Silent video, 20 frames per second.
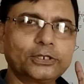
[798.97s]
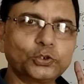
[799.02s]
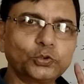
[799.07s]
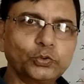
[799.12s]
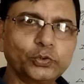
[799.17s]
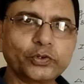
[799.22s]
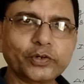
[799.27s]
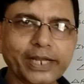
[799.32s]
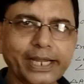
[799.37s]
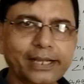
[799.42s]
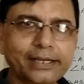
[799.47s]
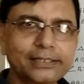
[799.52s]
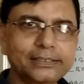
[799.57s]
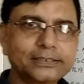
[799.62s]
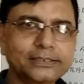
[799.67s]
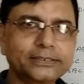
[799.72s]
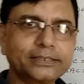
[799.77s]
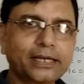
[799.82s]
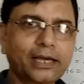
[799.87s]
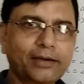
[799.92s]
two
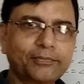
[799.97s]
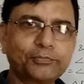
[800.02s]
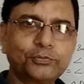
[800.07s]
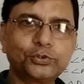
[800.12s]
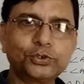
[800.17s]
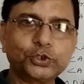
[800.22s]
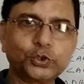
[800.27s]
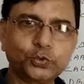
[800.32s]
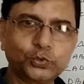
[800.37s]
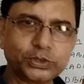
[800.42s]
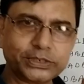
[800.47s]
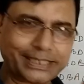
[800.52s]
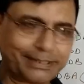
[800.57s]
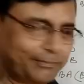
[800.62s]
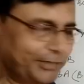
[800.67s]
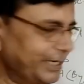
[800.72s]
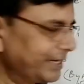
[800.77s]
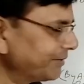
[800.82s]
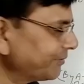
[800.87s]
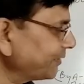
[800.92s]
triangles, of course, two
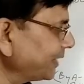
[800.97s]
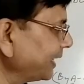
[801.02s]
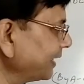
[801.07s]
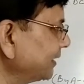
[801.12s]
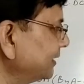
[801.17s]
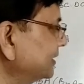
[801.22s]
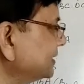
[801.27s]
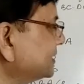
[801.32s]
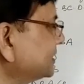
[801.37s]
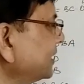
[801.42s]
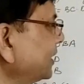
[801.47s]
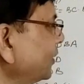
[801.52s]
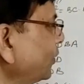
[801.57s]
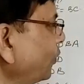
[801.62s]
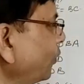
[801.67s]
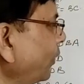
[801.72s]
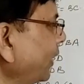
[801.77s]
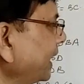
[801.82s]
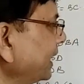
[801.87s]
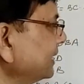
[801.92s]
similar triangles.
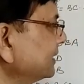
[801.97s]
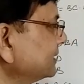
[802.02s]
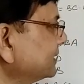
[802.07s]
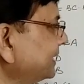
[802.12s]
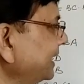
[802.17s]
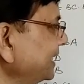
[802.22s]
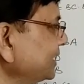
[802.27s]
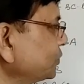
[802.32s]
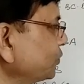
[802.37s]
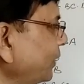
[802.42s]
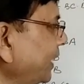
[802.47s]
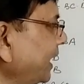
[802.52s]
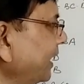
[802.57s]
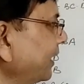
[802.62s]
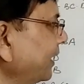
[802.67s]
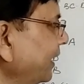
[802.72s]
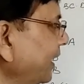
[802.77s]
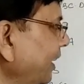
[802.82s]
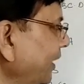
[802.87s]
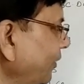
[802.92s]
One is this
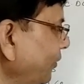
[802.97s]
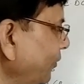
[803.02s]
one,